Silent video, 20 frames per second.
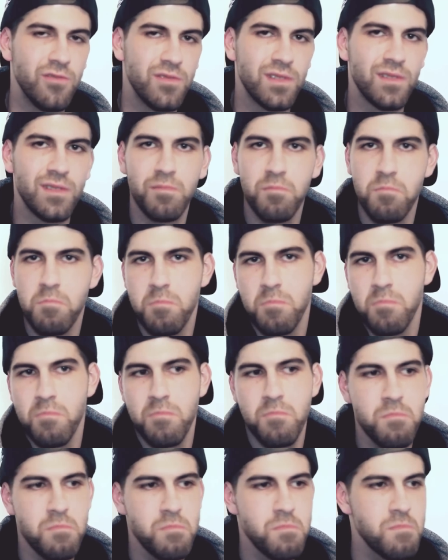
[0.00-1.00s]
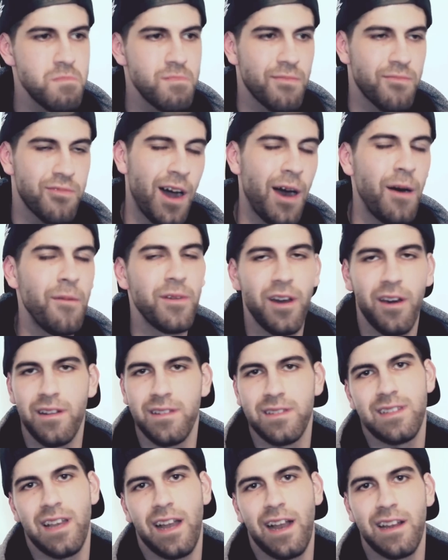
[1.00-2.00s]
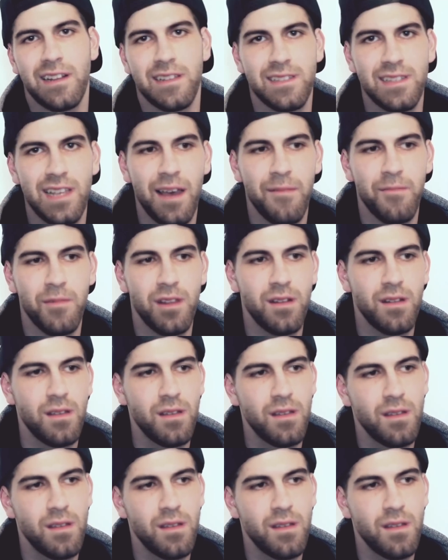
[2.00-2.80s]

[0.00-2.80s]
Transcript: who's probably on a second assignment.